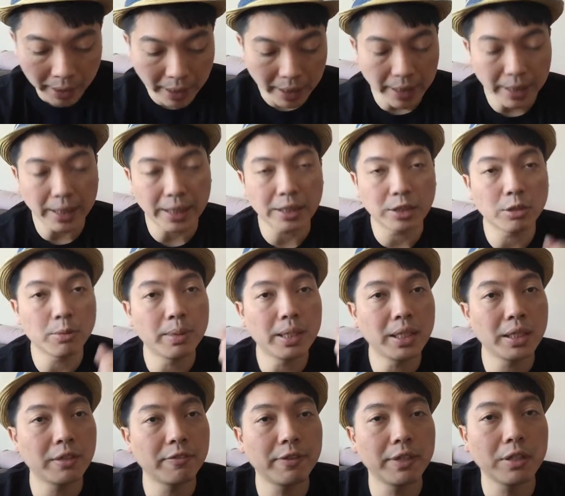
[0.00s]
And then there's so
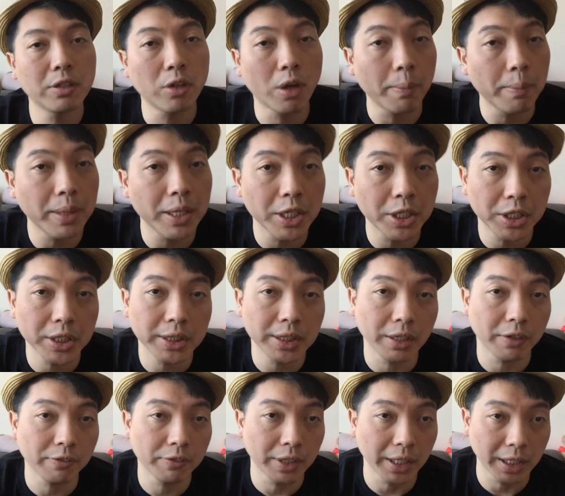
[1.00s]
many different combinations
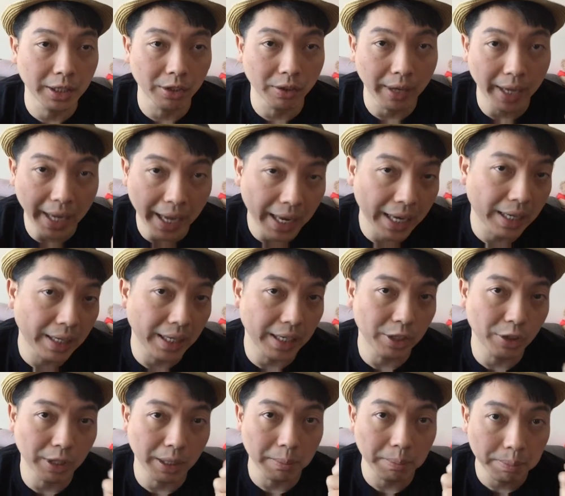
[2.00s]
of in your hand
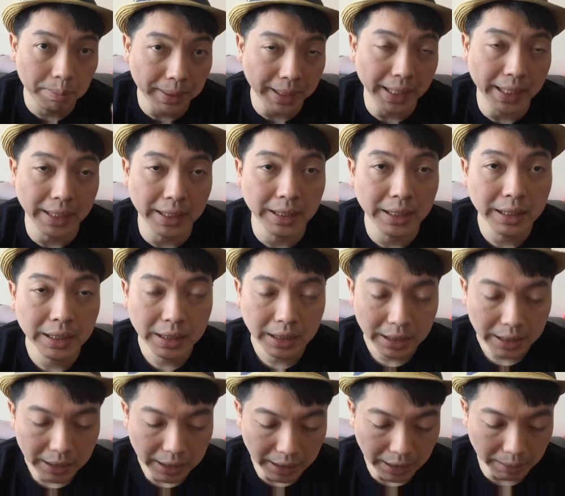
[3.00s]
that you can play
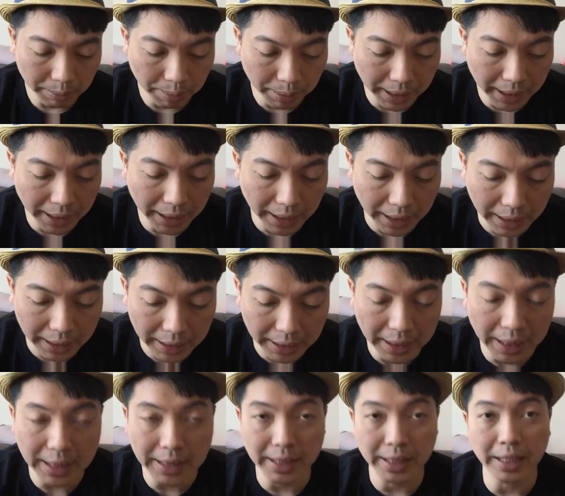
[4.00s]
the
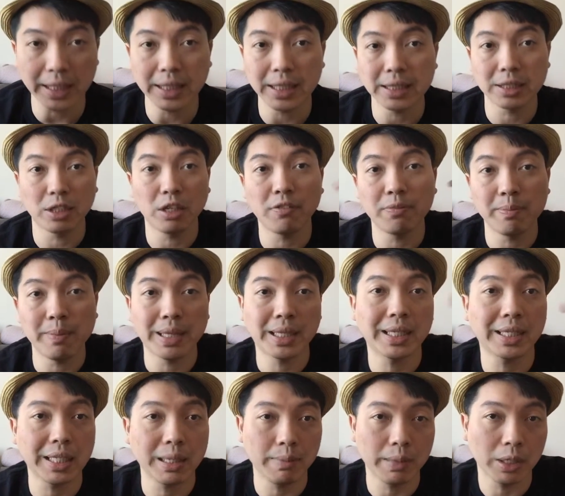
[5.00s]
kids, and then there's a lot of
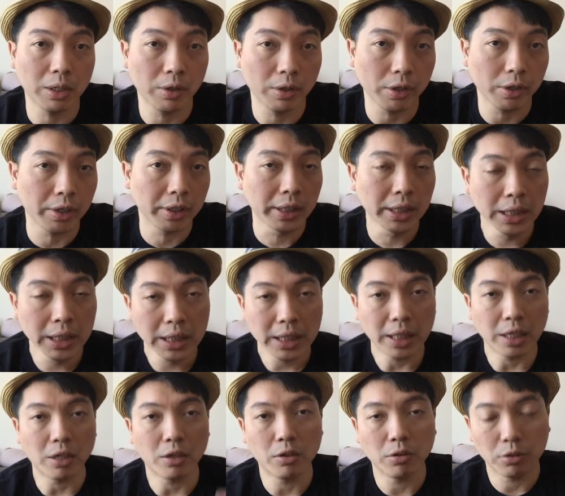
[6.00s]
meta gaming going
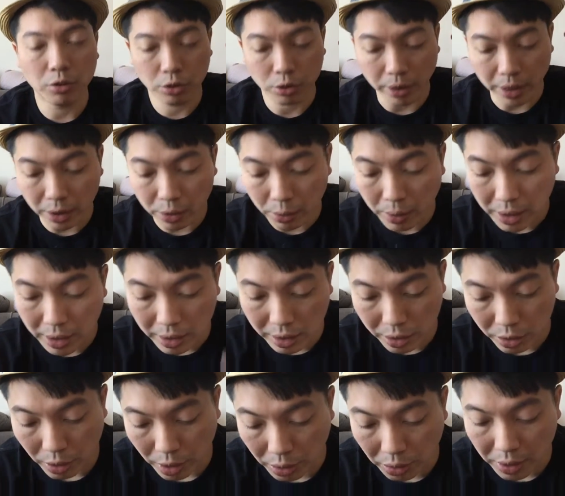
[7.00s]
on. Should I do it?
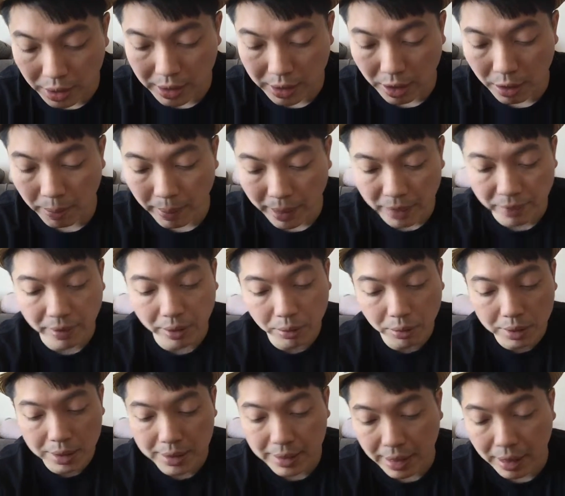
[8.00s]
Should I do this now? But if I
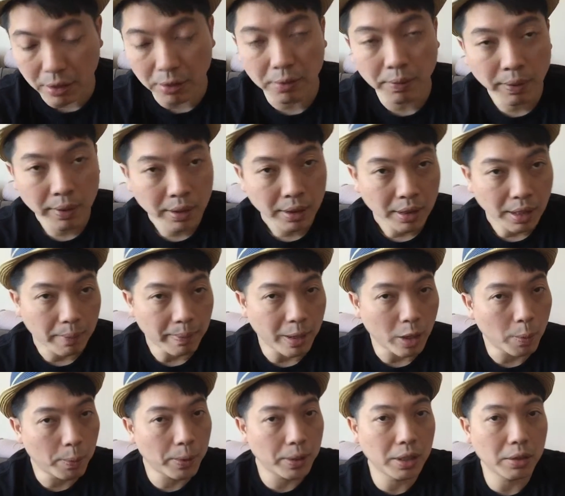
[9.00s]
do this now,
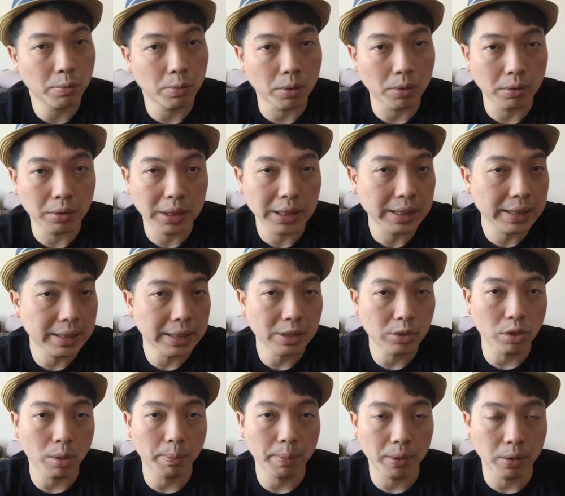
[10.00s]
my opponent will easily
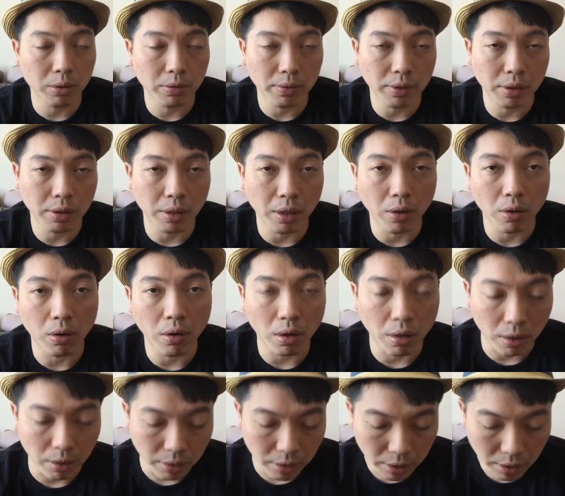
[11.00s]
swap it over
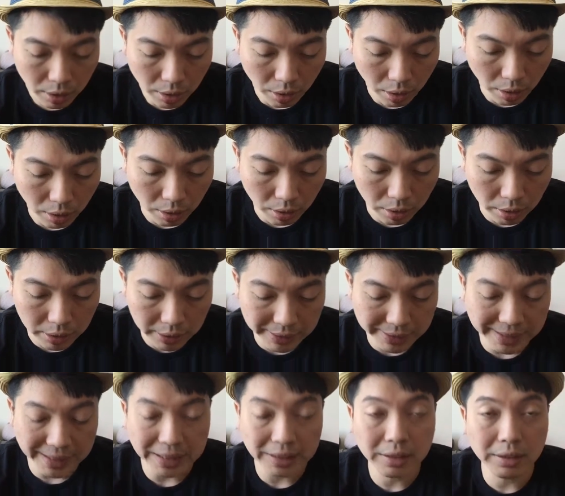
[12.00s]
or
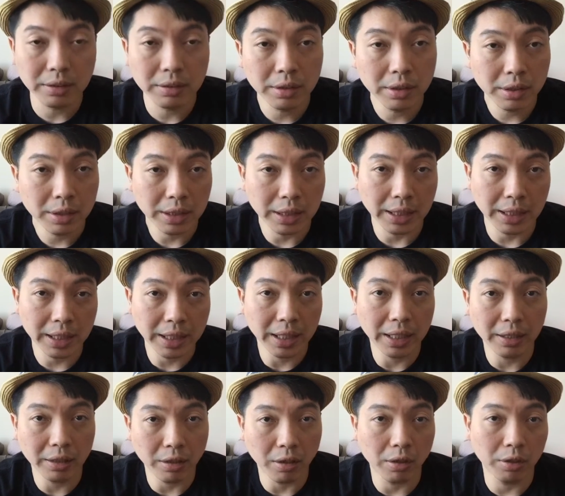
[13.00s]
steal the
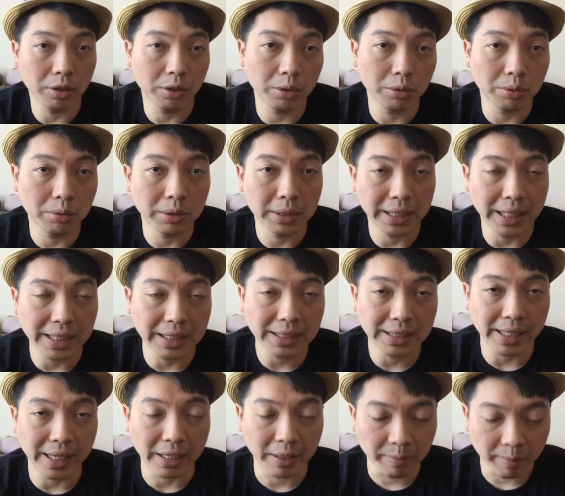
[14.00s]
kid onto their
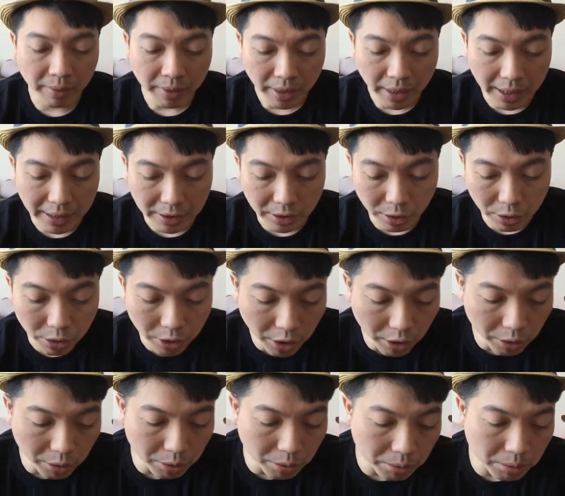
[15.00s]
side. And so you
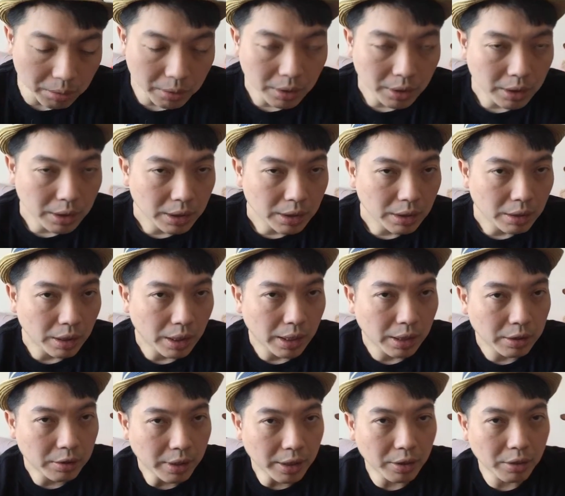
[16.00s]
need to
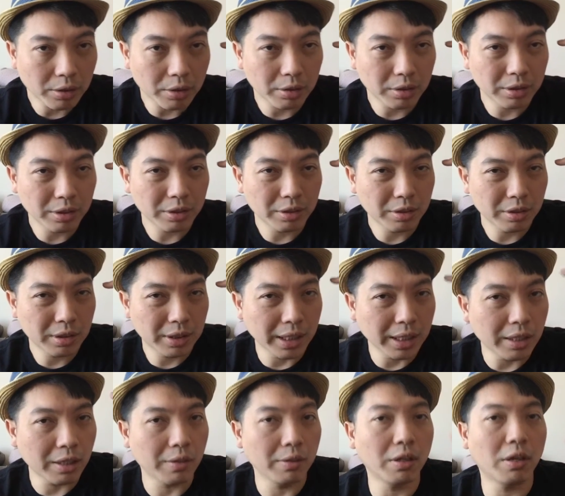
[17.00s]
try to
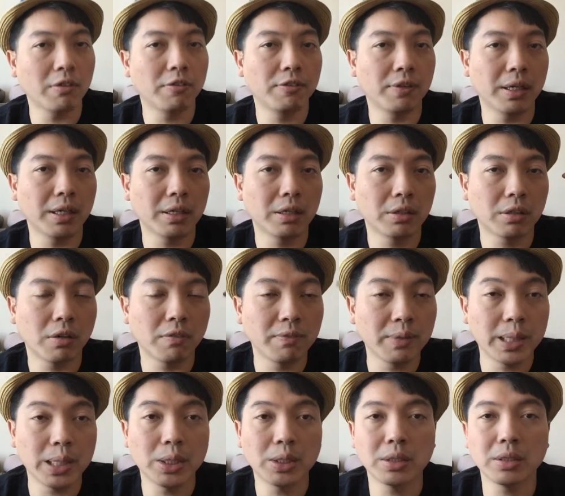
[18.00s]
think a lot of
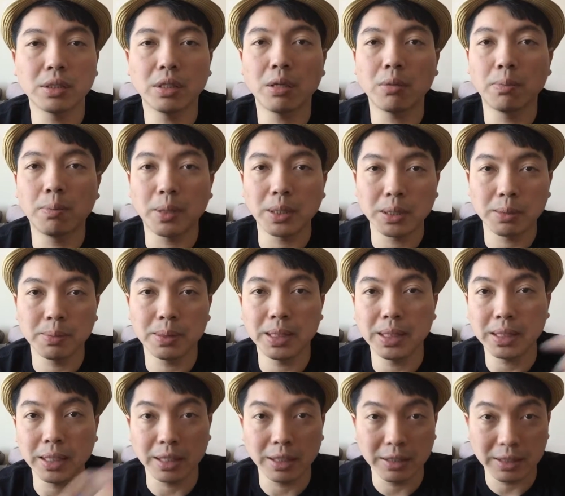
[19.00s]
combinations, a lot of
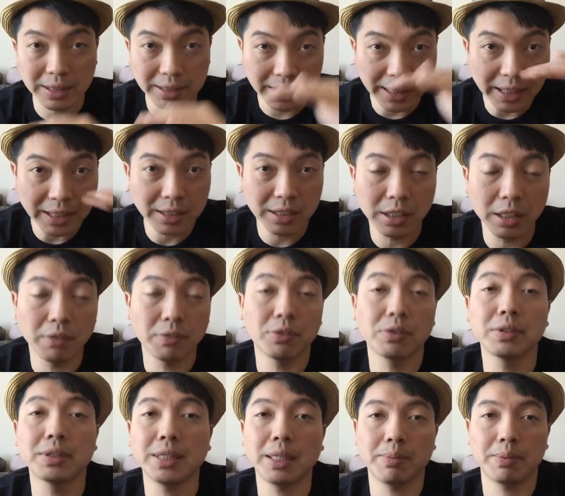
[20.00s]
possibilities, and see
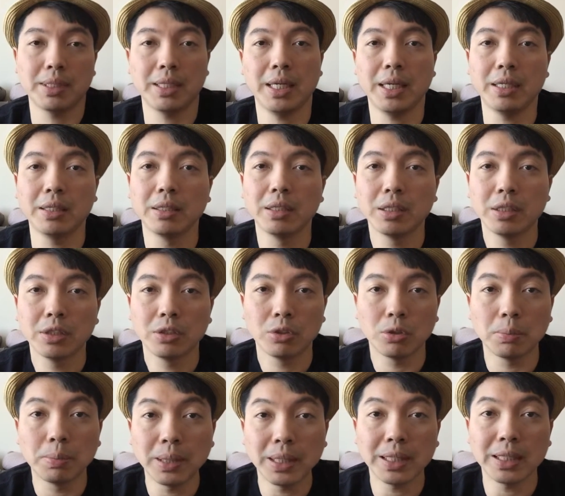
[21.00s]
several steps ahead
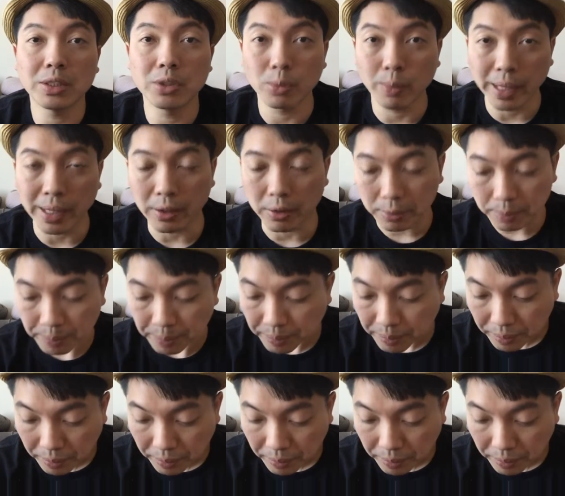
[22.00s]
to play this well.